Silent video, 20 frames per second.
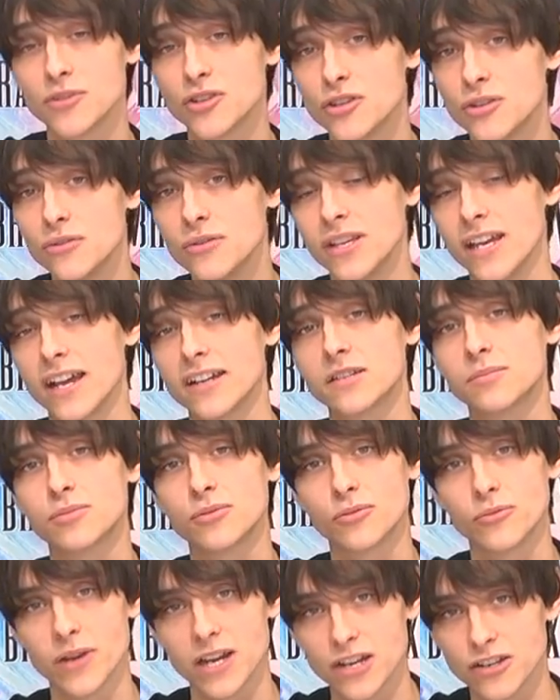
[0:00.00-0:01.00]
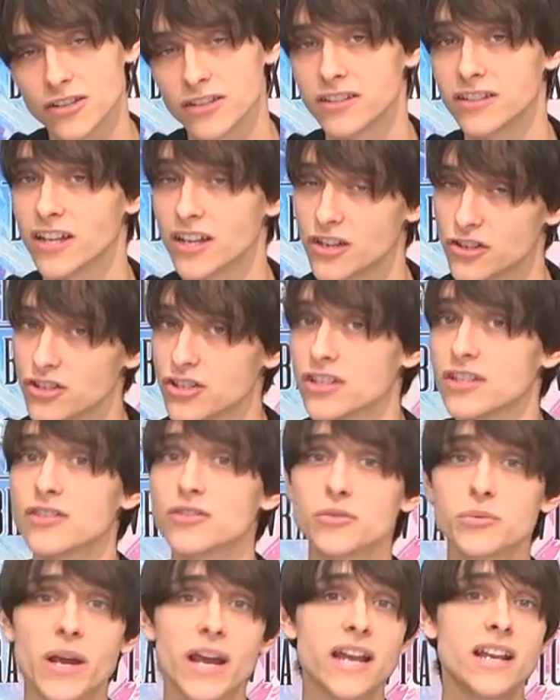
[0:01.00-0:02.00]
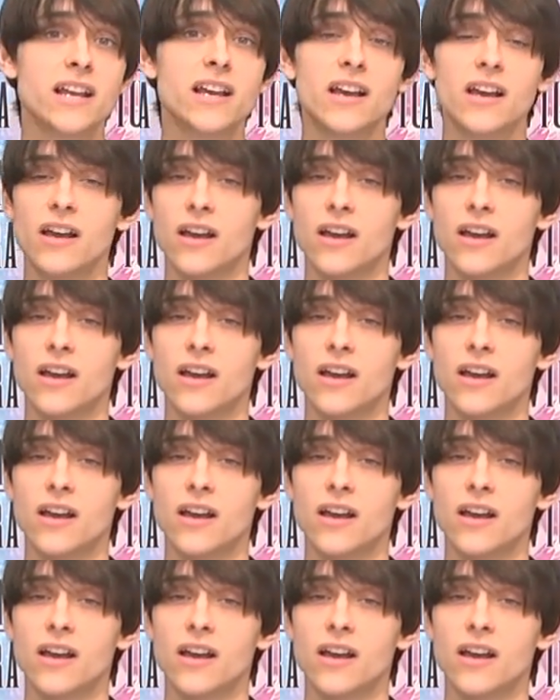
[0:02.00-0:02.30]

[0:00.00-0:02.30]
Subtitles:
to do the exploration dungeons, right?